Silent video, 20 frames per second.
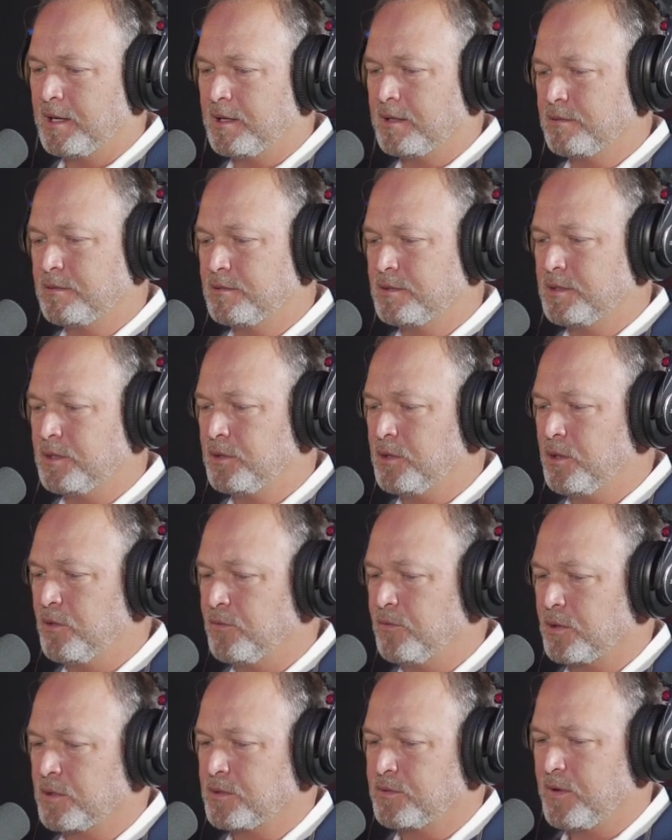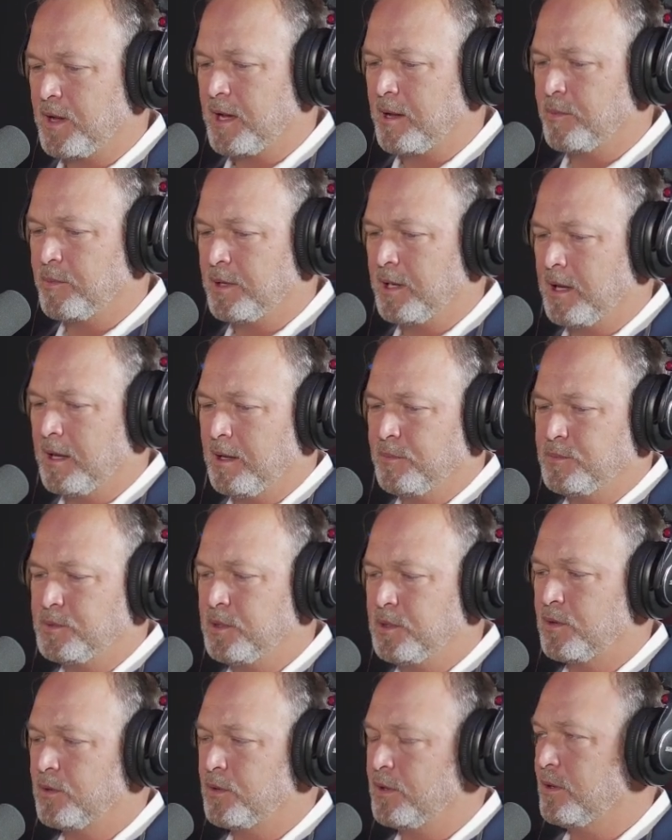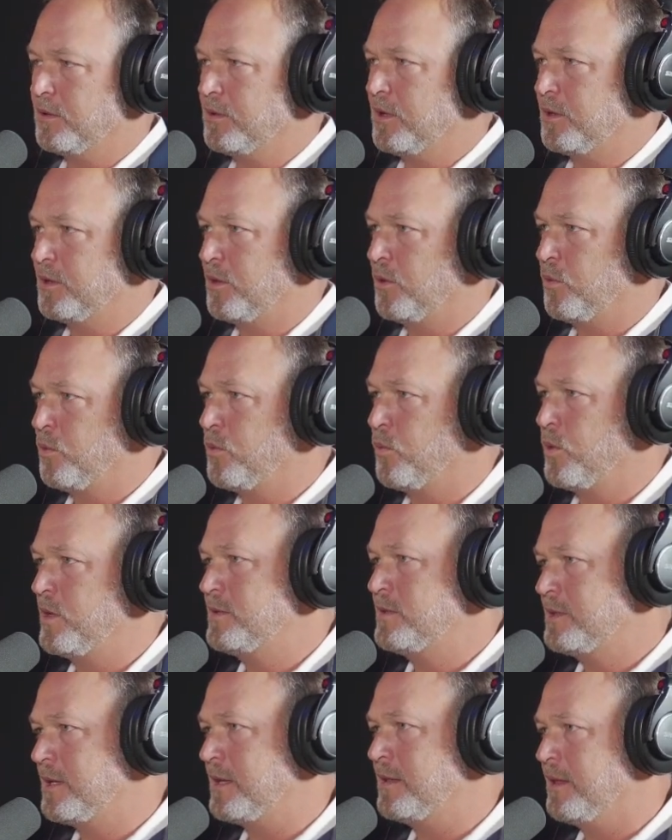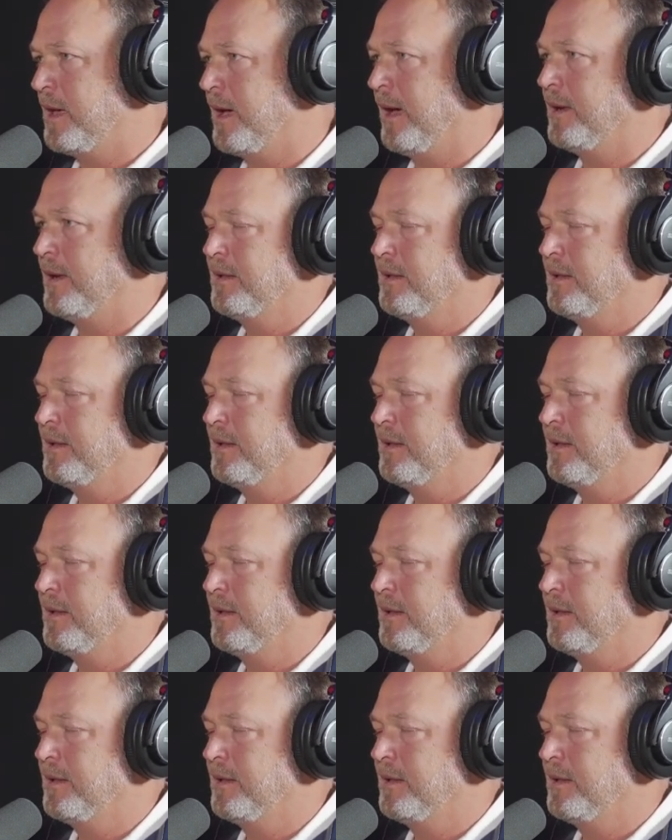to do for his family. I'm sure that, we see that.